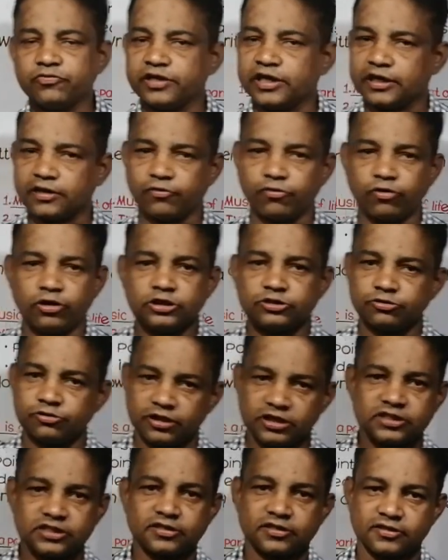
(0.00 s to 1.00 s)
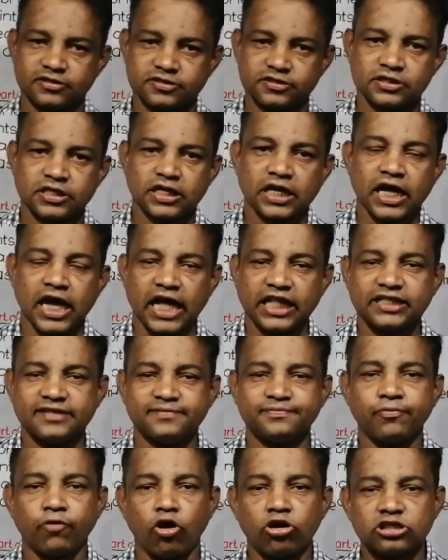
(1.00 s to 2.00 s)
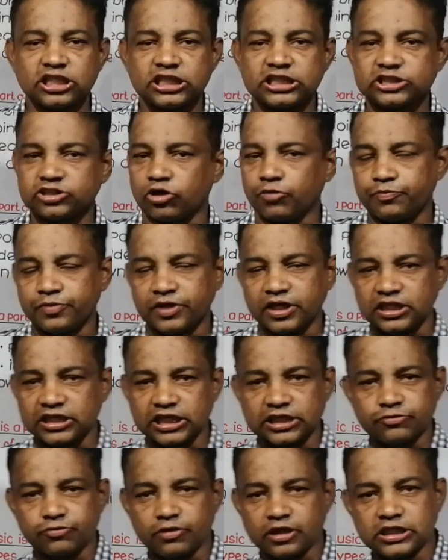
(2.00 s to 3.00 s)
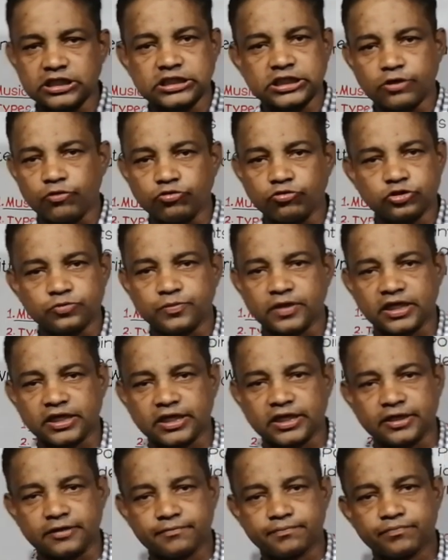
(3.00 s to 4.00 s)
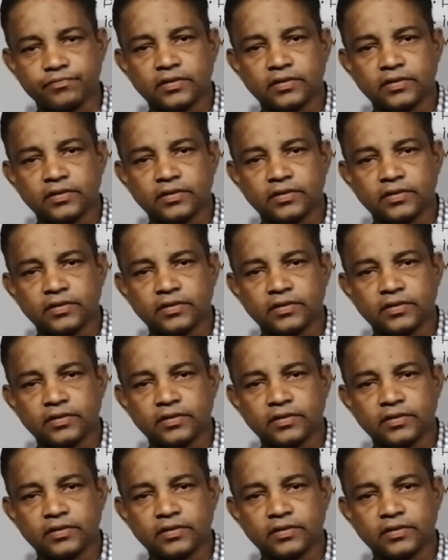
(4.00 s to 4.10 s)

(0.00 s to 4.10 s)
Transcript: we are going to discuss an important topic, that one is note making.